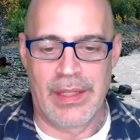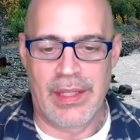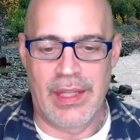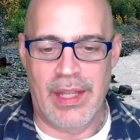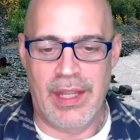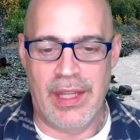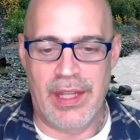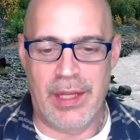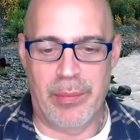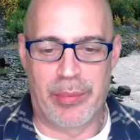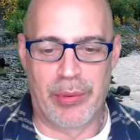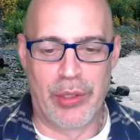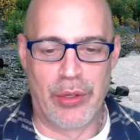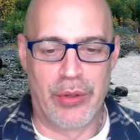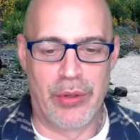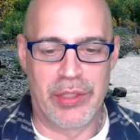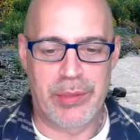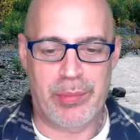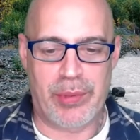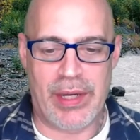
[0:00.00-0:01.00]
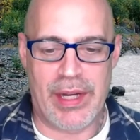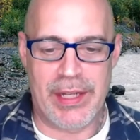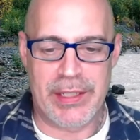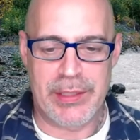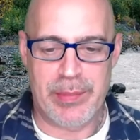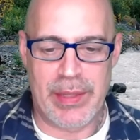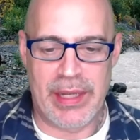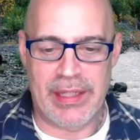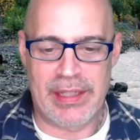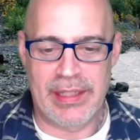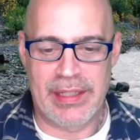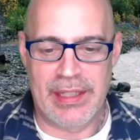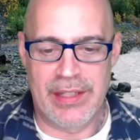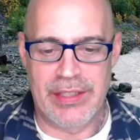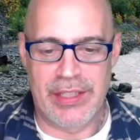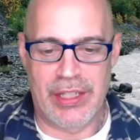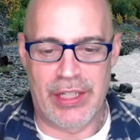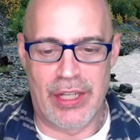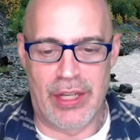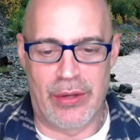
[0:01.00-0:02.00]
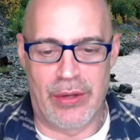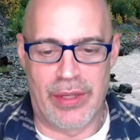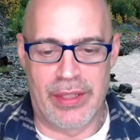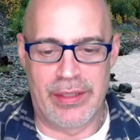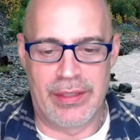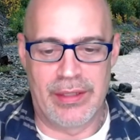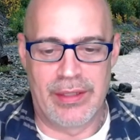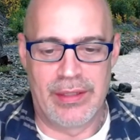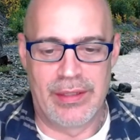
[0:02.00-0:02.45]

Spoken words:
Hey, Brewers Prospecting, how's it going?